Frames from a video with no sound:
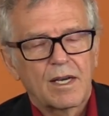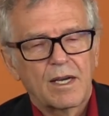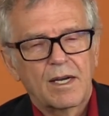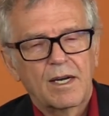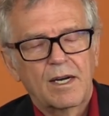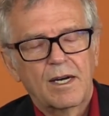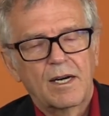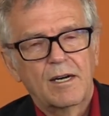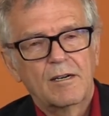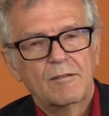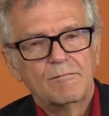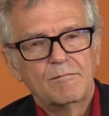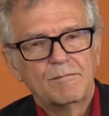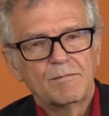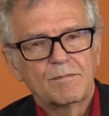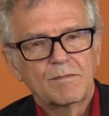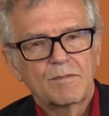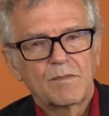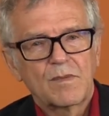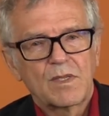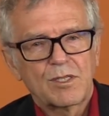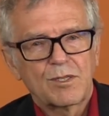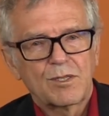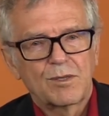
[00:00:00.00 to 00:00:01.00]

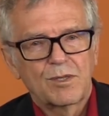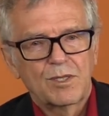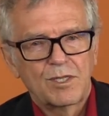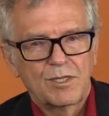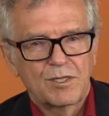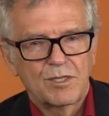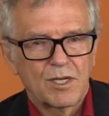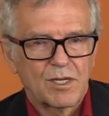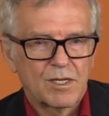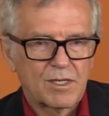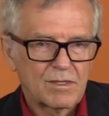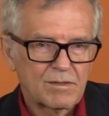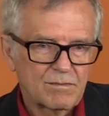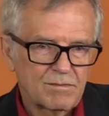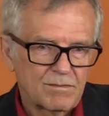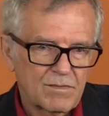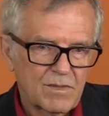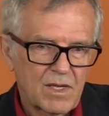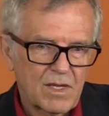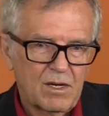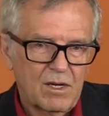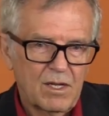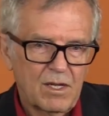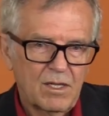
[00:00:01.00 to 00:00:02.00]
So these are
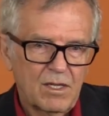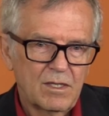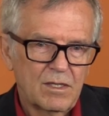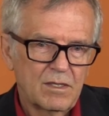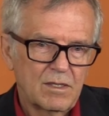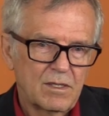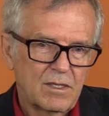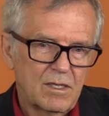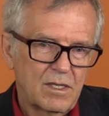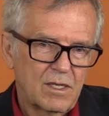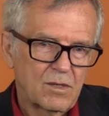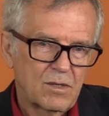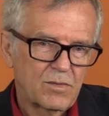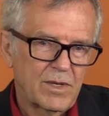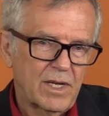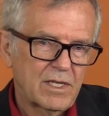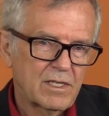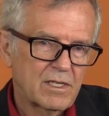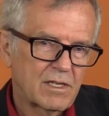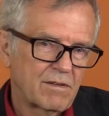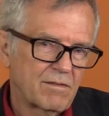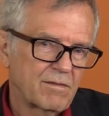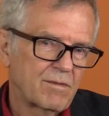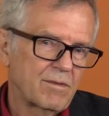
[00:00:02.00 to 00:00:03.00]
all
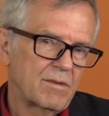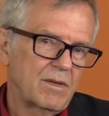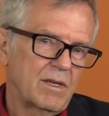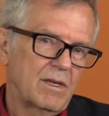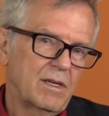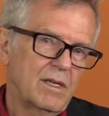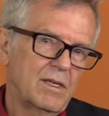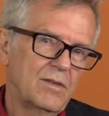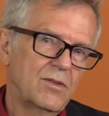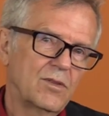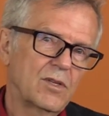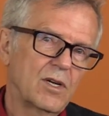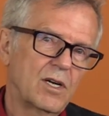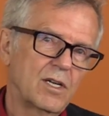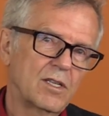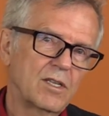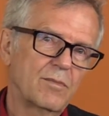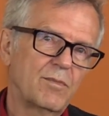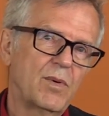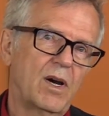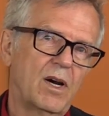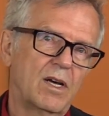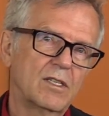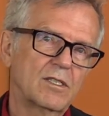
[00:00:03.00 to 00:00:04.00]
relative. And on
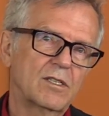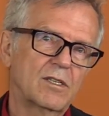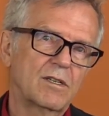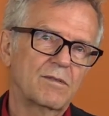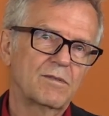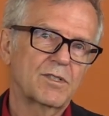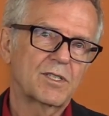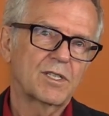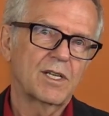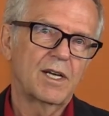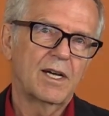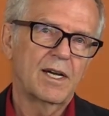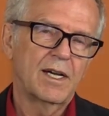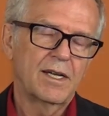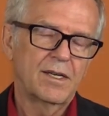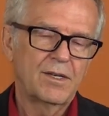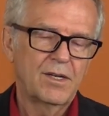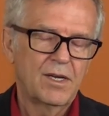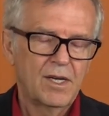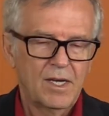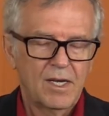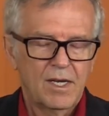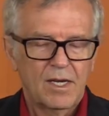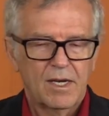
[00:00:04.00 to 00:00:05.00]
the positive
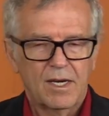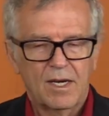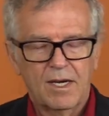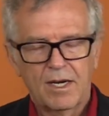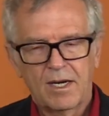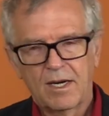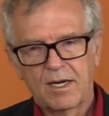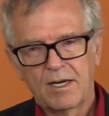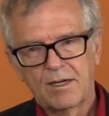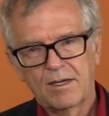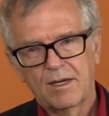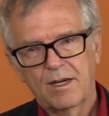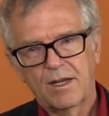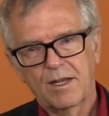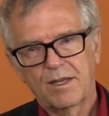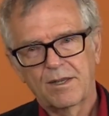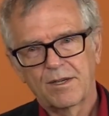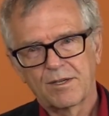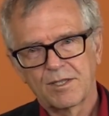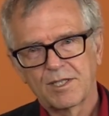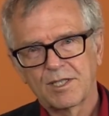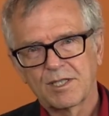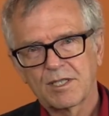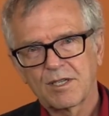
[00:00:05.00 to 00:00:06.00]
side,
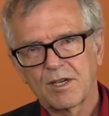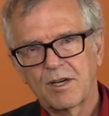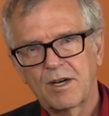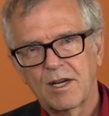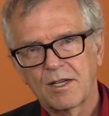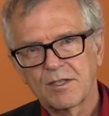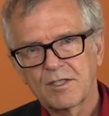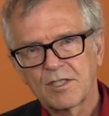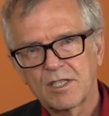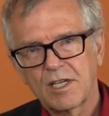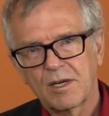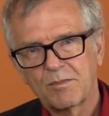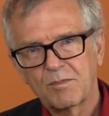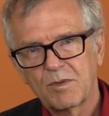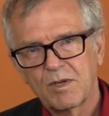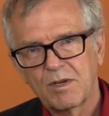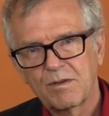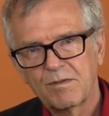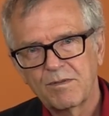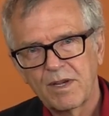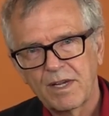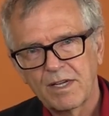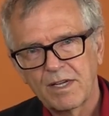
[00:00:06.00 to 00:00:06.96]
there's this concept of